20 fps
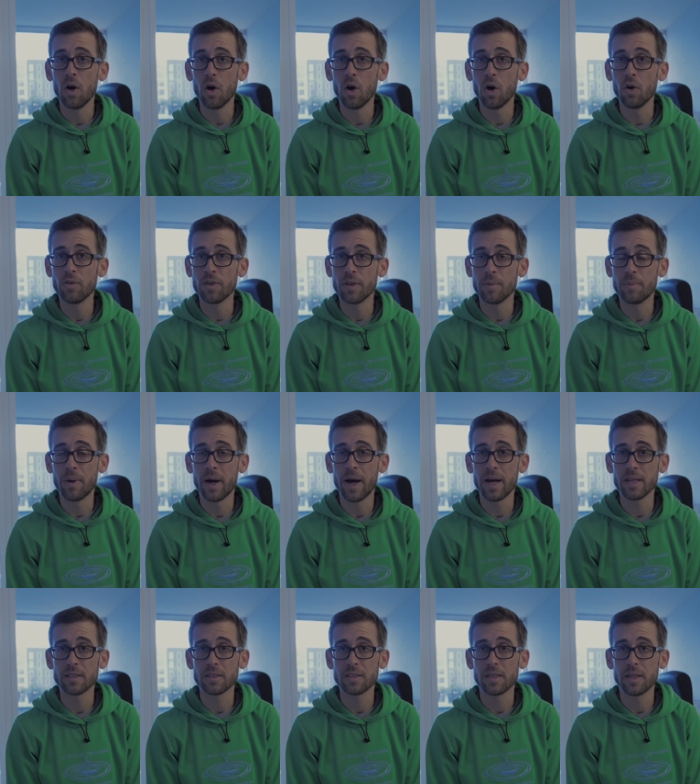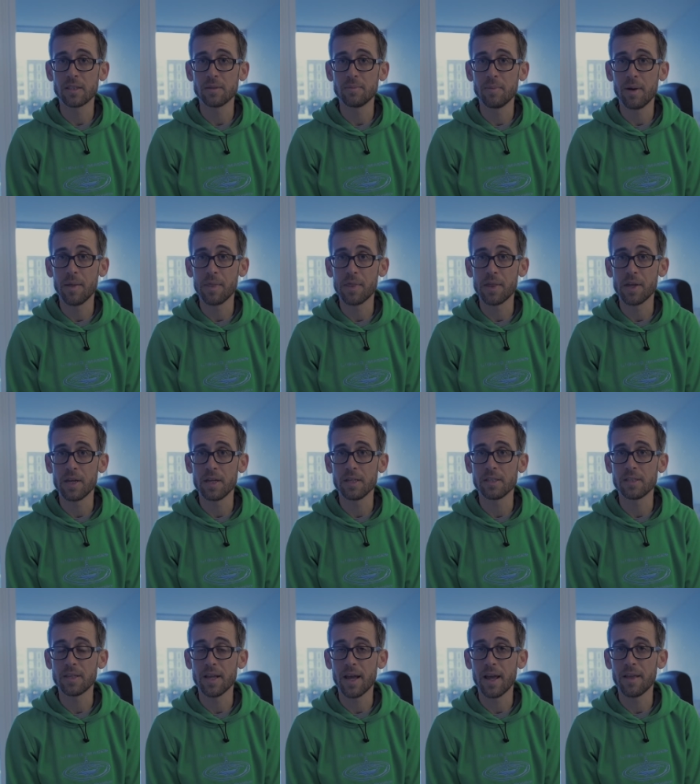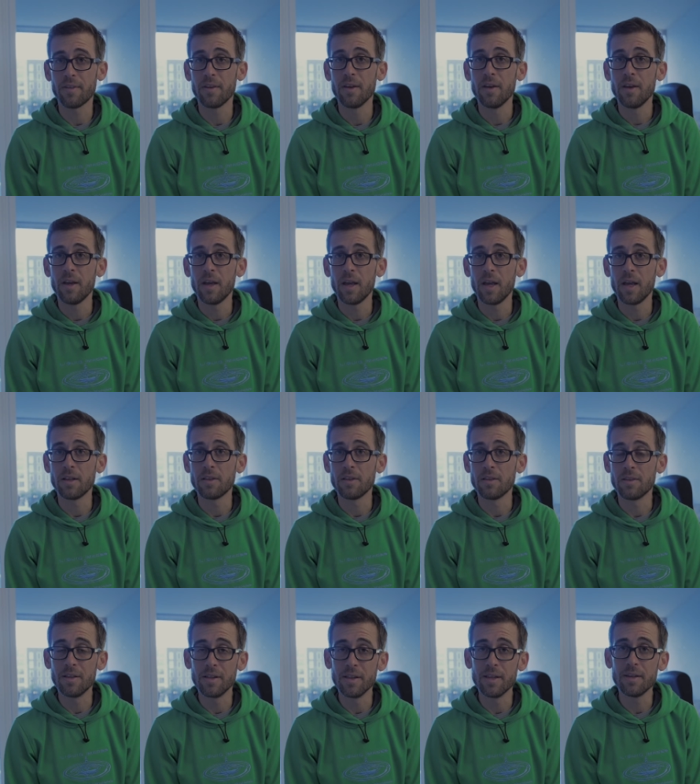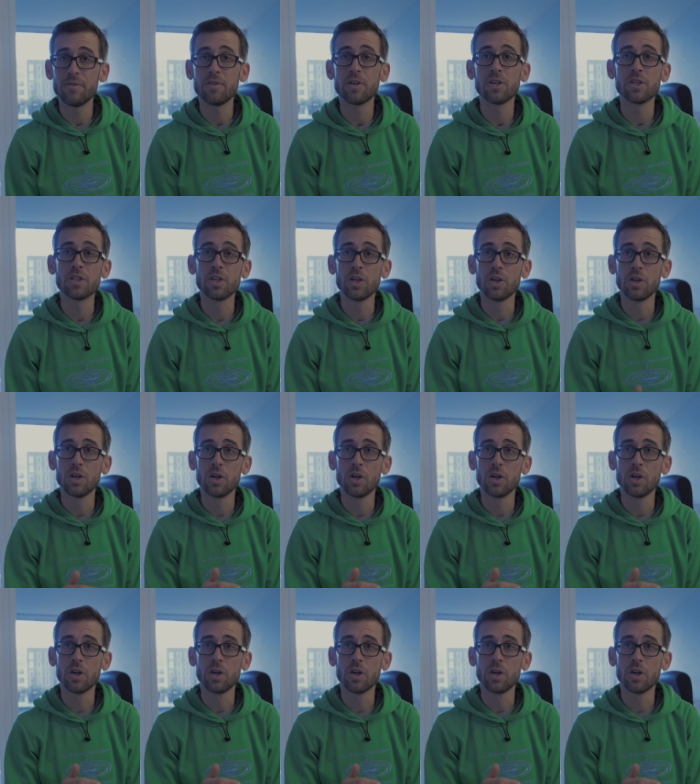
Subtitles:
over the past 6 months is that it delivers